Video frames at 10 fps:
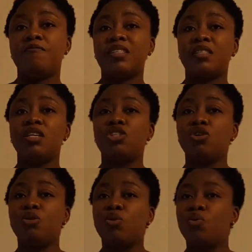
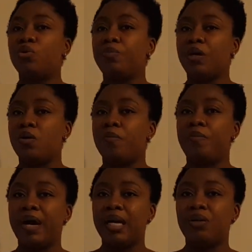Vaccination could be
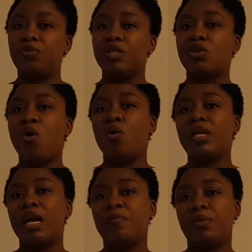combined with
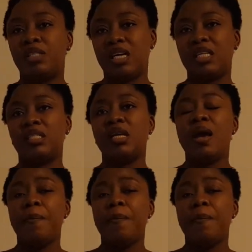other important